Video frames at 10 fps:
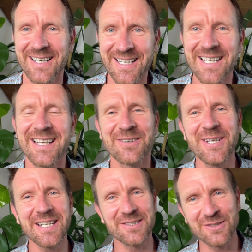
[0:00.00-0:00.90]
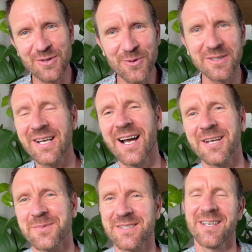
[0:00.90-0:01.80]
Le- read it two
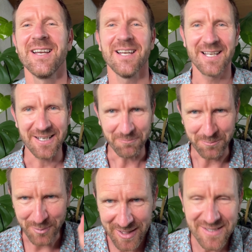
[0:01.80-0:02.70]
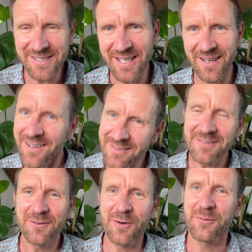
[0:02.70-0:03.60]
times. Be still
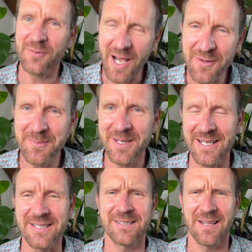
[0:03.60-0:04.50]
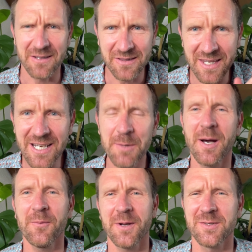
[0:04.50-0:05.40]
for five minutes. Think
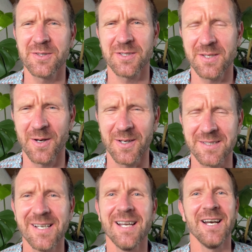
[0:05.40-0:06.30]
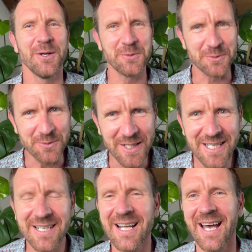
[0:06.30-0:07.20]
about what you just heard. Read
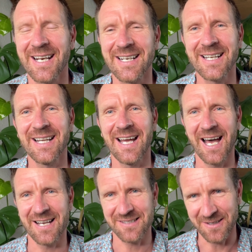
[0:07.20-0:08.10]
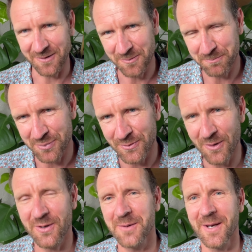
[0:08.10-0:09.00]
it again as a
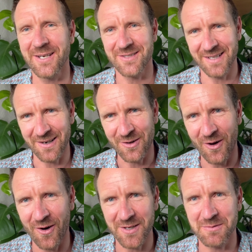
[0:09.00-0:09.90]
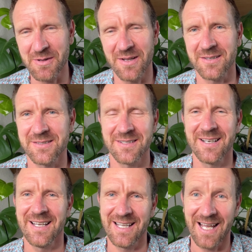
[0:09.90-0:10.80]
proclamation that God is with us.
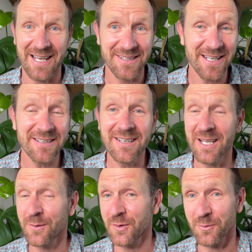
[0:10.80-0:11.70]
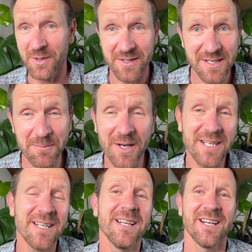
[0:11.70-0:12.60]
And then, if you're with
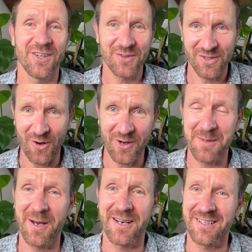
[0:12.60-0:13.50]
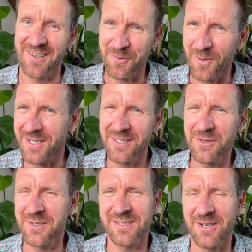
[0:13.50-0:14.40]
somebody, talk about it. What did
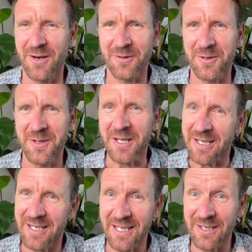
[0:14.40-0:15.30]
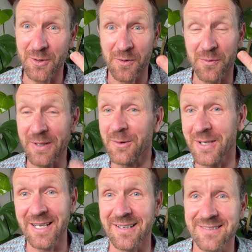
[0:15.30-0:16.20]
you discover in your three
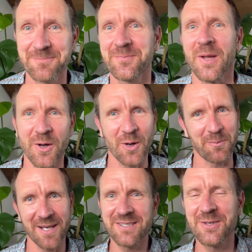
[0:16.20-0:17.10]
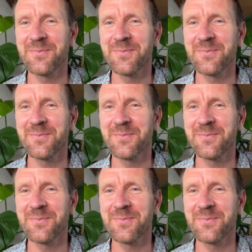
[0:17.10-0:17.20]
readings? God bless you.